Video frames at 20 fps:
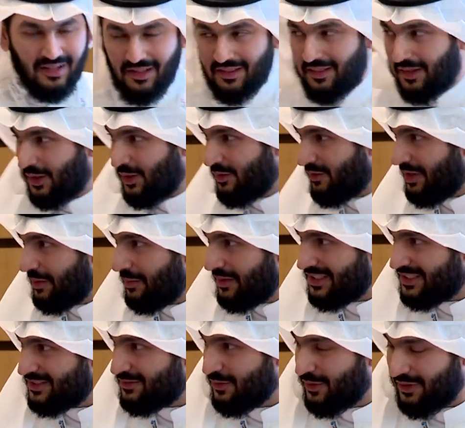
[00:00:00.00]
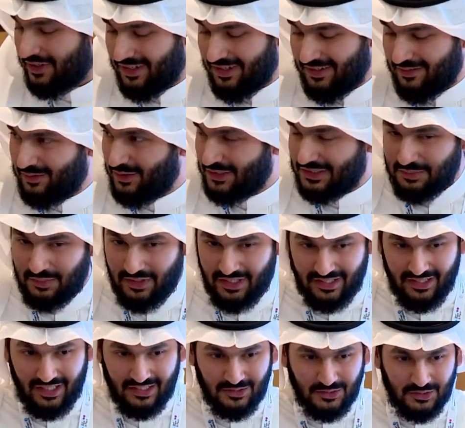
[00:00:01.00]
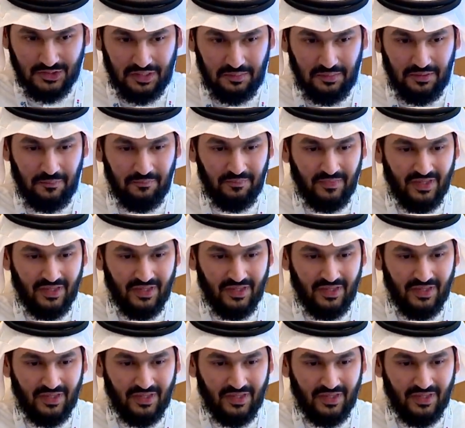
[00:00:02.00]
Thank you very much for explaining that, Osama.